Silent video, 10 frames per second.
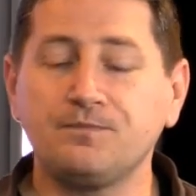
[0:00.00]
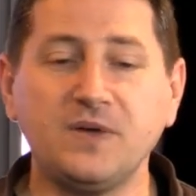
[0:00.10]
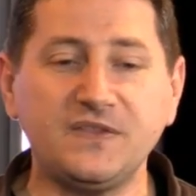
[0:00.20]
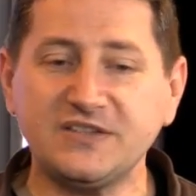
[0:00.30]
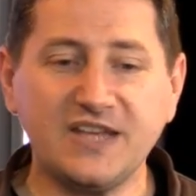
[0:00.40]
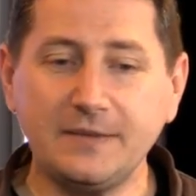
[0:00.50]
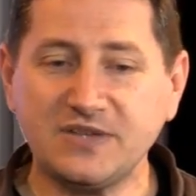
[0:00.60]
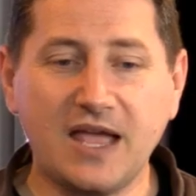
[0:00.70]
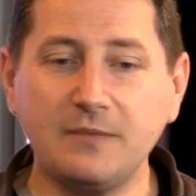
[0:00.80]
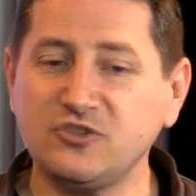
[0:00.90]
But at the same
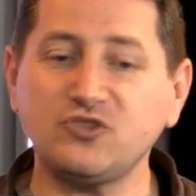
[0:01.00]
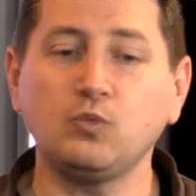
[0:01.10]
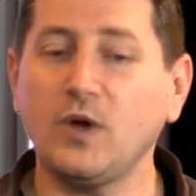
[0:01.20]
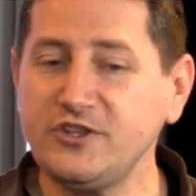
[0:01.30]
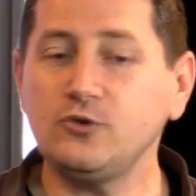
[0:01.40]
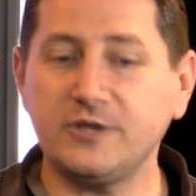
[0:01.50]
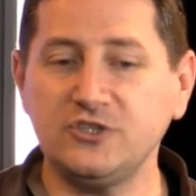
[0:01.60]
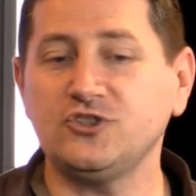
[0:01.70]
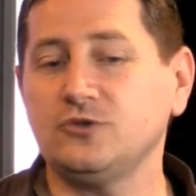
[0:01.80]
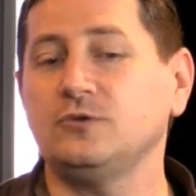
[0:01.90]
time, just what you
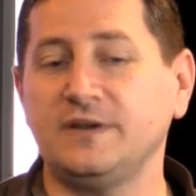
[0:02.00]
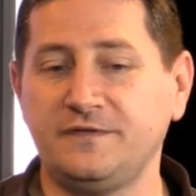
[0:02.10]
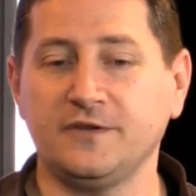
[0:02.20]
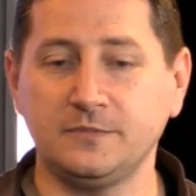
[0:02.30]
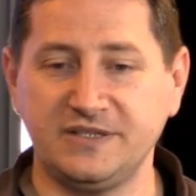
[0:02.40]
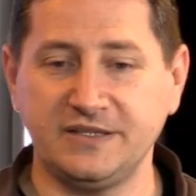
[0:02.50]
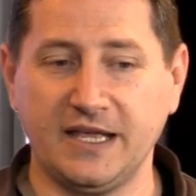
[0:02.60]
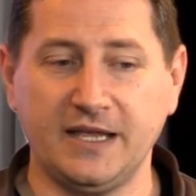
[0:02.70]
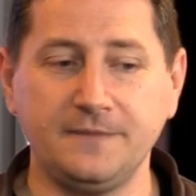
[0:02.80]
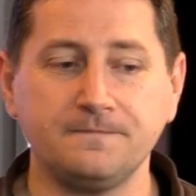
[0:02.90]
can do in film
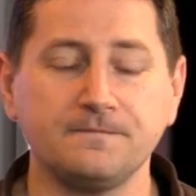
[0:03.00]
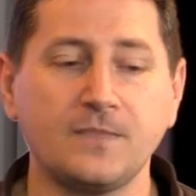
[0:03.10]
today